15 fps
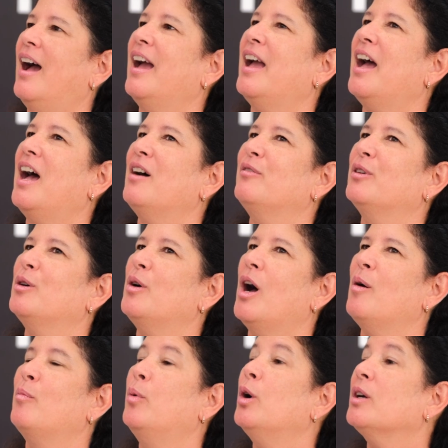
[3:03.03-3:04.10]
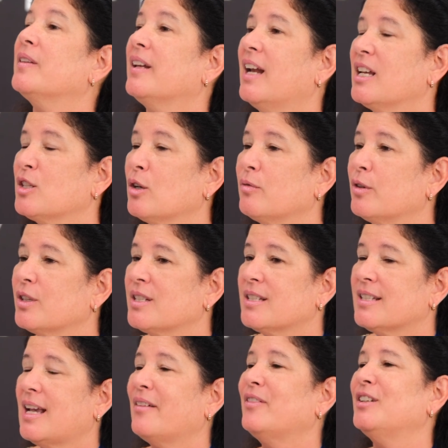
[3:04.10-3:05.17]
I have a, a book that has over
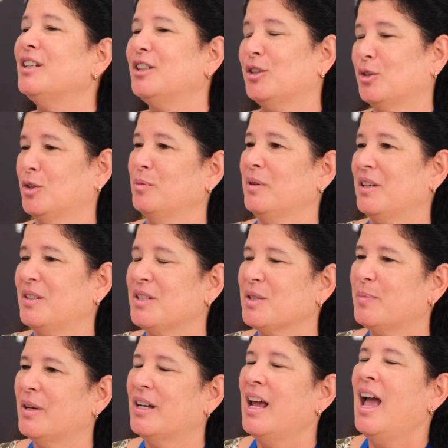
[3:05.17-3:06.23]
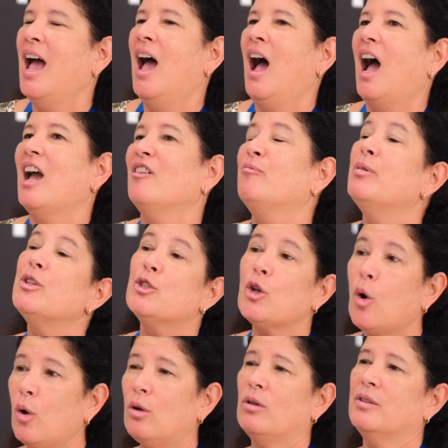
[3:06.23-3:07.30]
70 neuromyths, but I've been
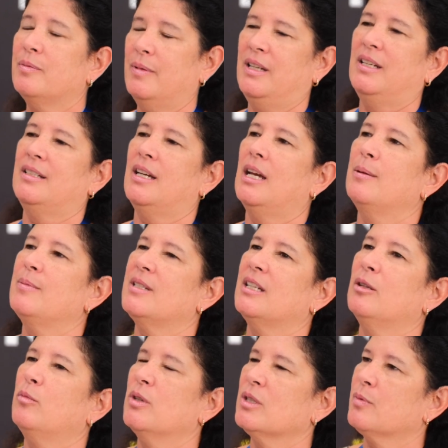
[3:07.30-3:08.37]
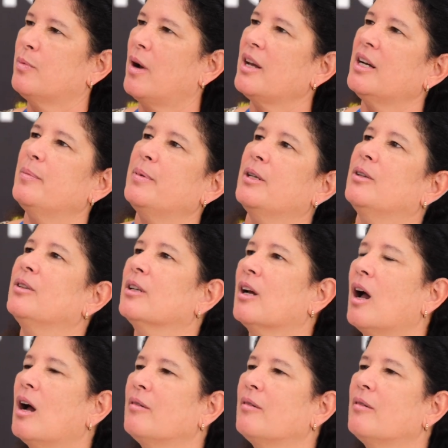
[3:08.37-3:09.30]
told many times, and it was brought up here in the